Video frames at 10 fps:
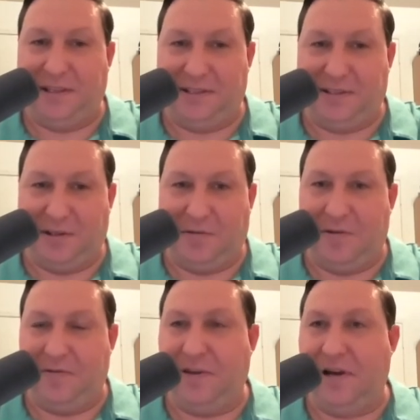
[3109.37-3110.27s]
This is all
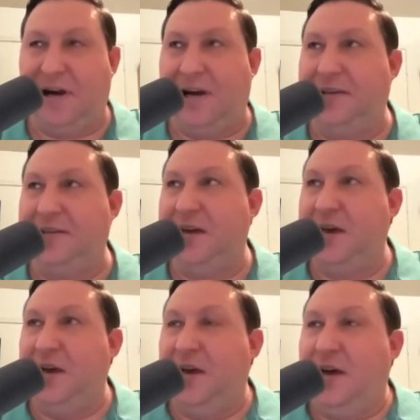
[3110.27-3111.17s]
we've got.
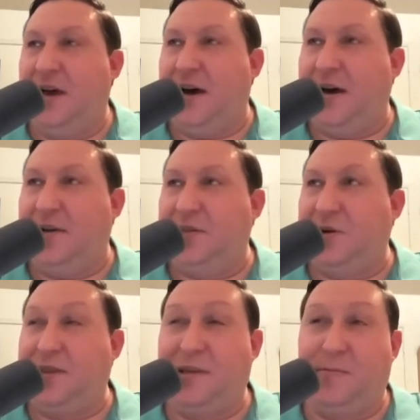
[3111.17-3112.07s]
So
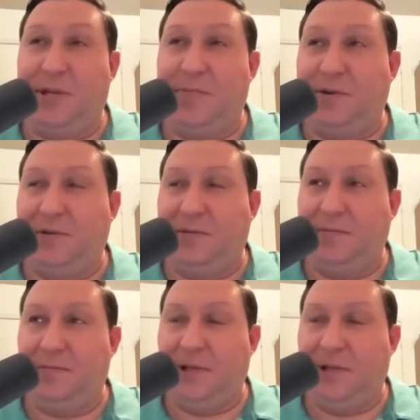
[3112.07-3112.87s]
I think people,